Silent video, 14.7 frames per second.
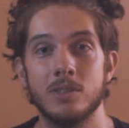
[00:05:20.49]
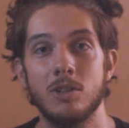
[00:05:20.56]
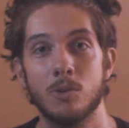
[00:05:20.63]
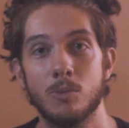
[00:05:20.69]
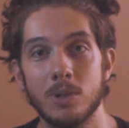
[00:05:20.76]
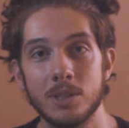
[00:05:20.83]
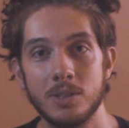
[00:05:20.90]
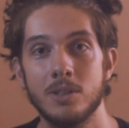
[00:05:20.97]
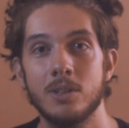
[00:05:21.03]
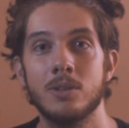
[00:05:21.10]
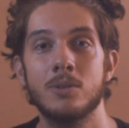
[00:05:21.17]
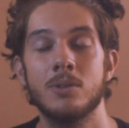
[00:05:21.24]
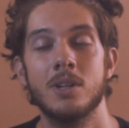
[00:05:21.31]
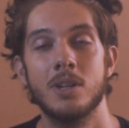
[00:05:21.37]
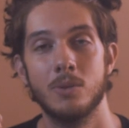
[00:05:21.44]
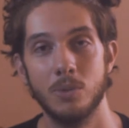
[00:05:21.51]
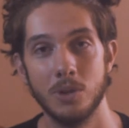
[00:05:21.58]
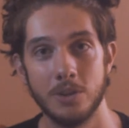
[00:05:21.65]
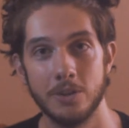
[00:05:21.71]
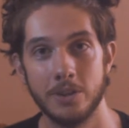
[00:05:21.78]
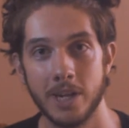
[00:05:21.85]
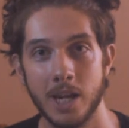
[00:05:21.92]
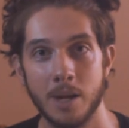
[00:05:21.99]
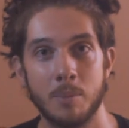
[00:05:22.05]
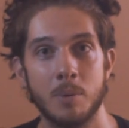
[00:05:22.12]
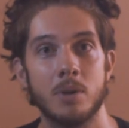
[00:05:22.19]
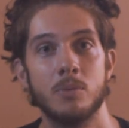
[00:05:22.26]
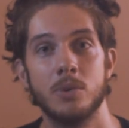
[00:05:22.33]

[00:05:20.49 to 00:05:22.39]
What to do with your camera